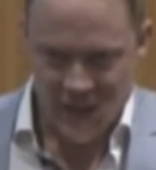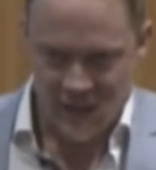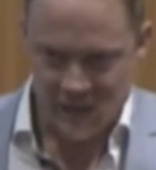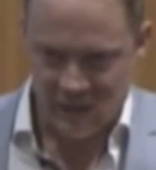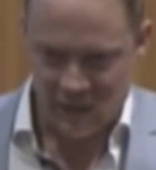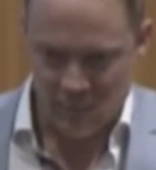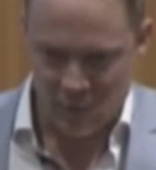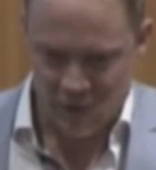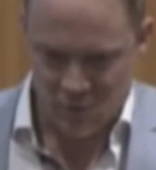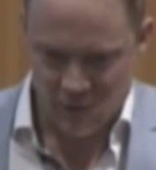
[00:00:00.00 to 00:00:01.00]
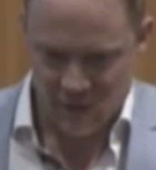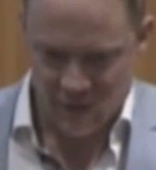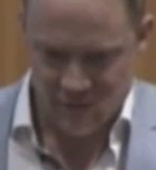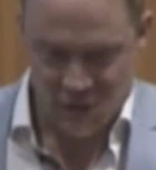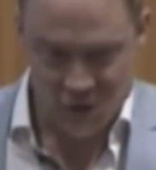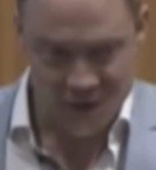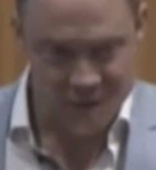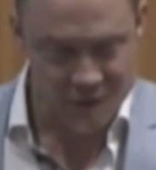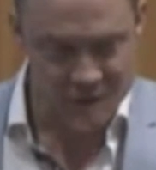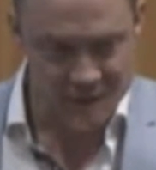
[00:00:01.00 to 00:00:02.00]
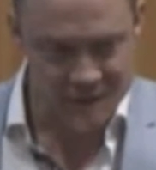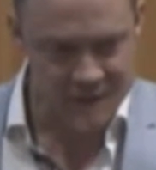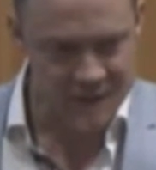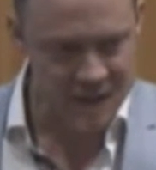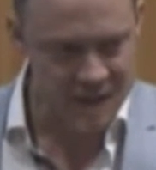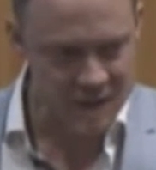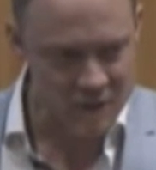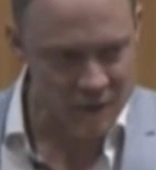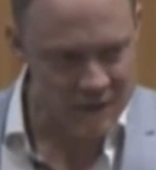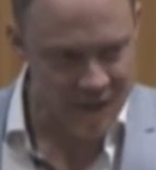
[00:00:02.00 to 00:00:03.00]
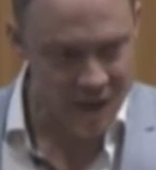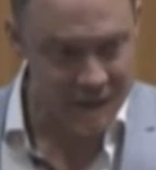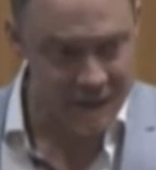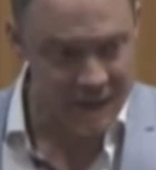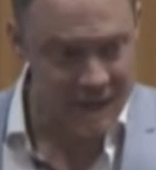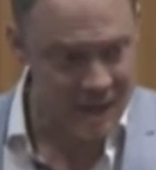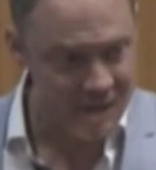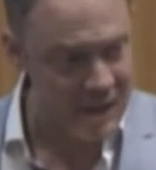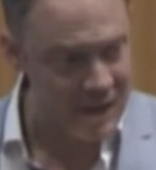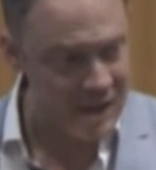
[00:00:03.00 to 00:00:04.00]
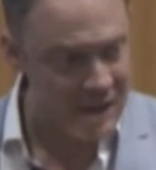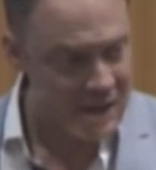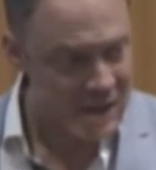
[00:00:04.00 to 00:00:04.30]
in collaboration with FHI 360 and USAID, and then